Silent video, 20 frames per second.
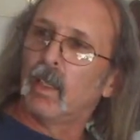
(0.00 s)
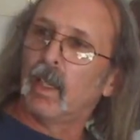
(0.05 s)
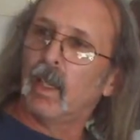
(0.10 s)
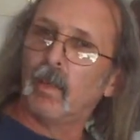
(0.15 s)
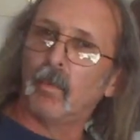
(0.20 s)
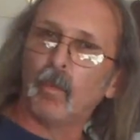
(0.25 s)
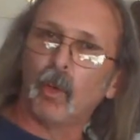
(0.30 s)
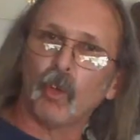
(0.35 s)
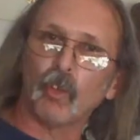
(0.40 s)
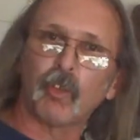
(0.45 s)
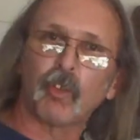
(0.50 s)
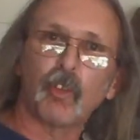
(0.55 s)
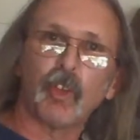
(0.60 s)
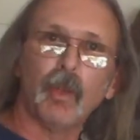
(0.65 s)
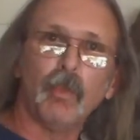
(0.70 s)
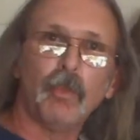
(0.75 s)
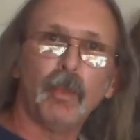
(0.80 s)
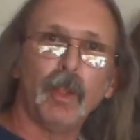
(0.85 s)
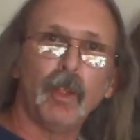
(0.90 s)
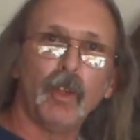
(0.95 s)
And most
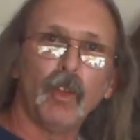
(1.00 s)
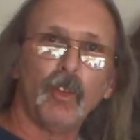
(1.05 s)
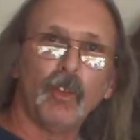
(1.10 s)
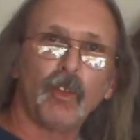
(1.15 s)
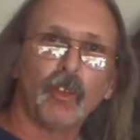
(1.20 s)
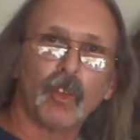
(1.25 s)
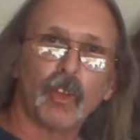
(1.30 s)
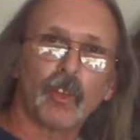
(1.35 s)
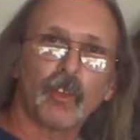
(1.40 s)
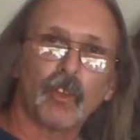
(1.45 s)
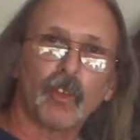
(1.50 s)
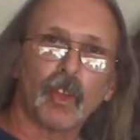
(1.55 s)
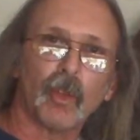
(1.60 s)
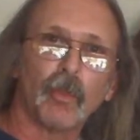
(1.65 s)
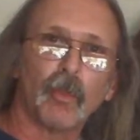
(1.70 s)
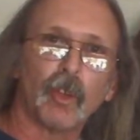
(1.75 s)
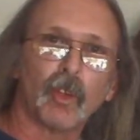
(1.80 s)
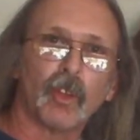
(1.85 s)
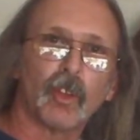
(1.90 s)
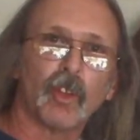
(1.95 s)
CPUs look
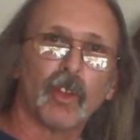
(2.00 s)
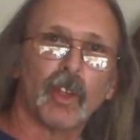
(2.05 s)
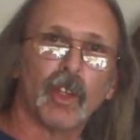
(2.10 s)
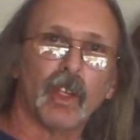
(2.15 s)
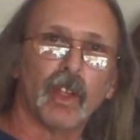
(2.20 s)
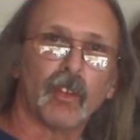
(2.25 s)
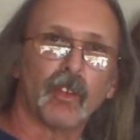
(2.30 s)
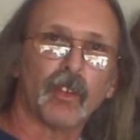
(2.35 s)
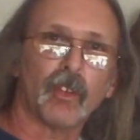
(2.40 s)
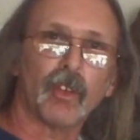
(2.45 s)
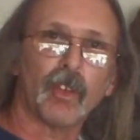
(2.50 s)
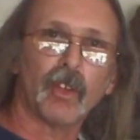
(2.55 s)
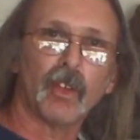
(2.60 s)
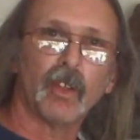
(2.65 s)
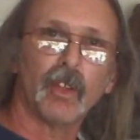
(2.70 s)
similar to this.